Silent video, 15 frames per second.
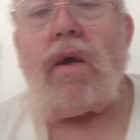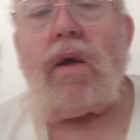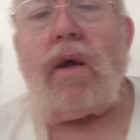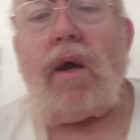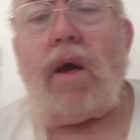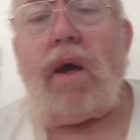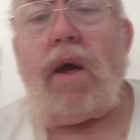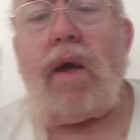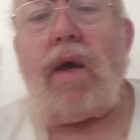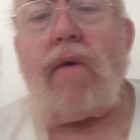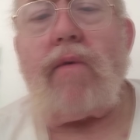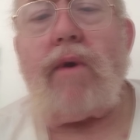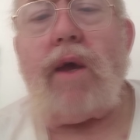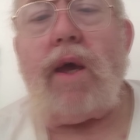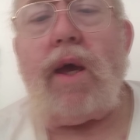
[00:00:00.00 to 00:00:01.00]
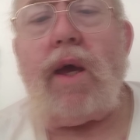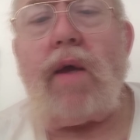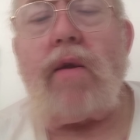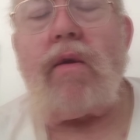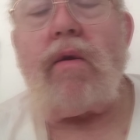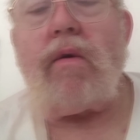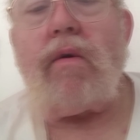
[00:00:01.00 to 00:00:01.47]
I have
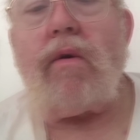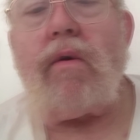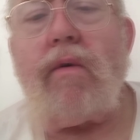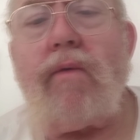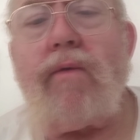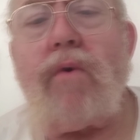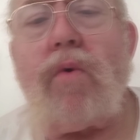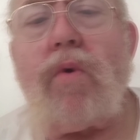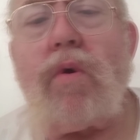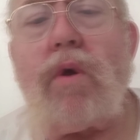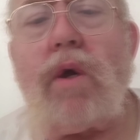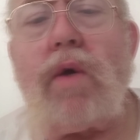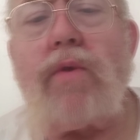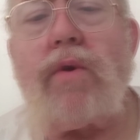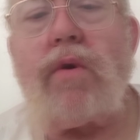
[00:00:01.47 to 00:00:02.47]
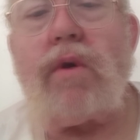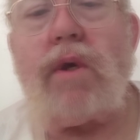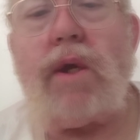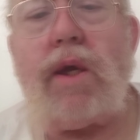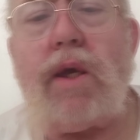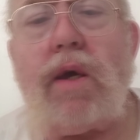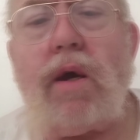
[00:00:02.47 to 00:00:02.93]
had 4 other
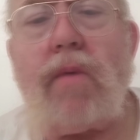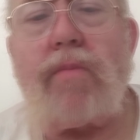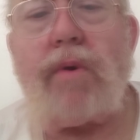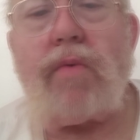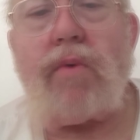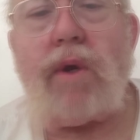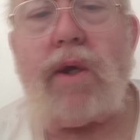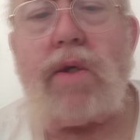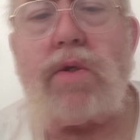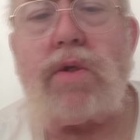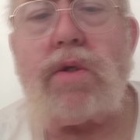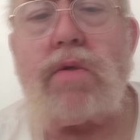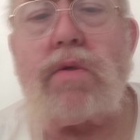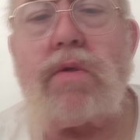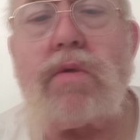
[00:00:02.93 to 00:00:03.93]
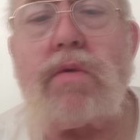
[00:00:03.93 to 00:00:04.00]
knee operations.